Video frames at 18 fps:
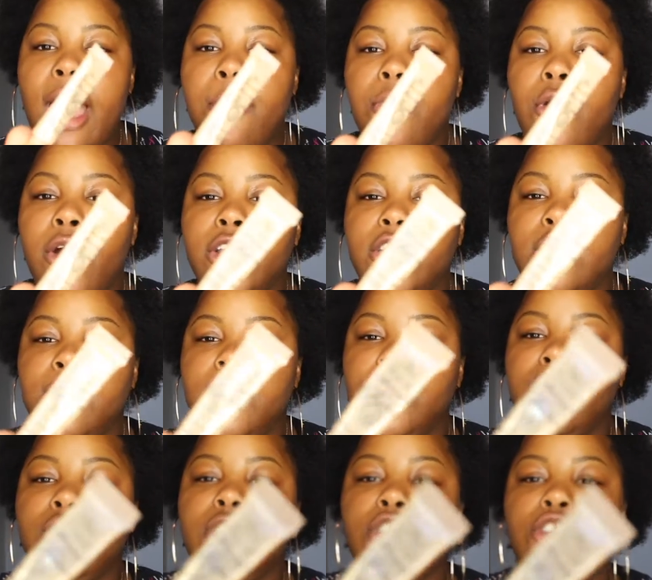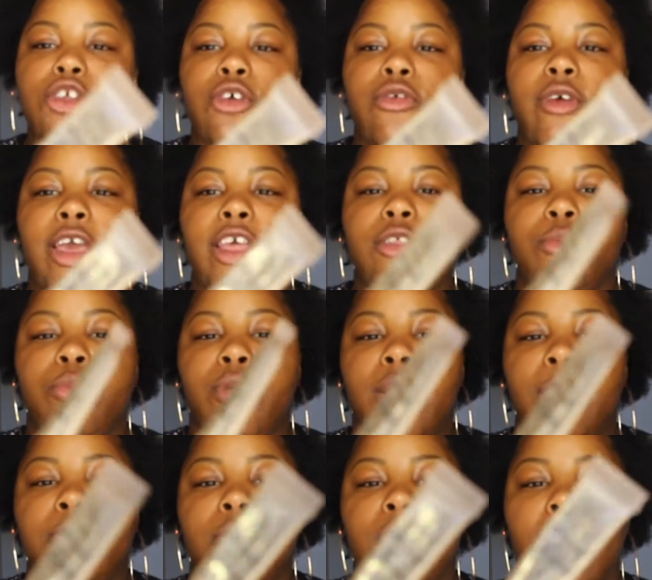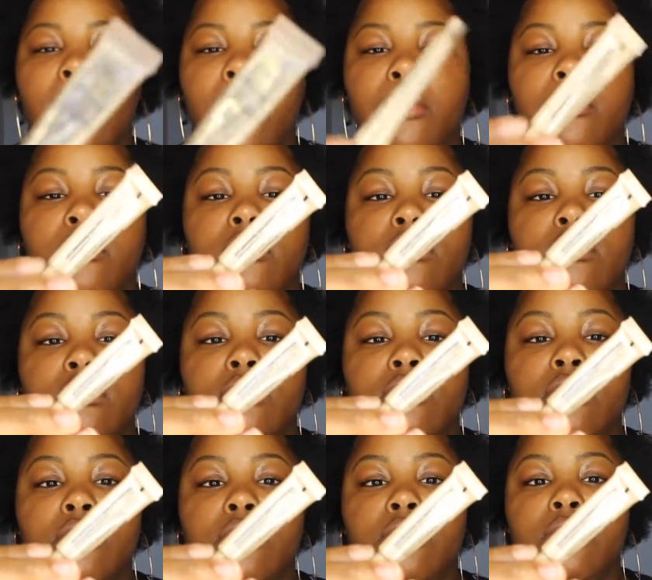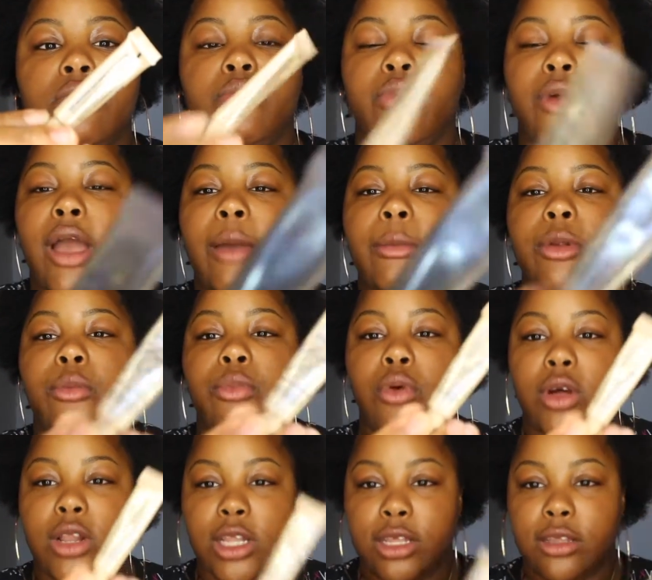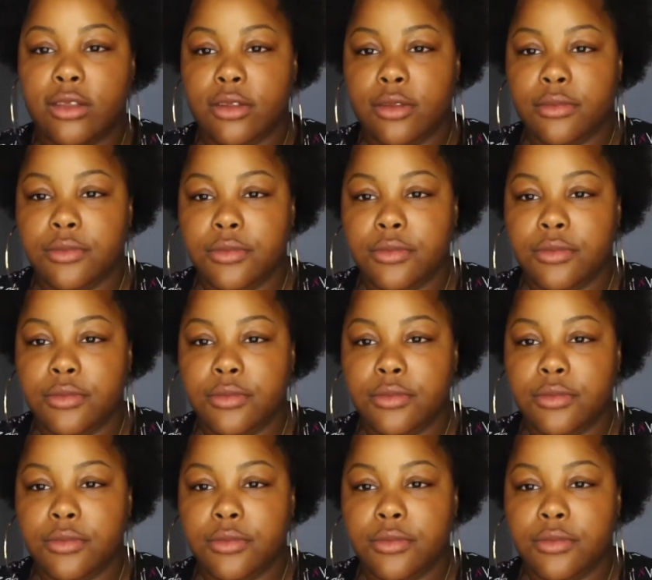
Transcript: I'm going to be doing the Too Faced prep um primed and poreless.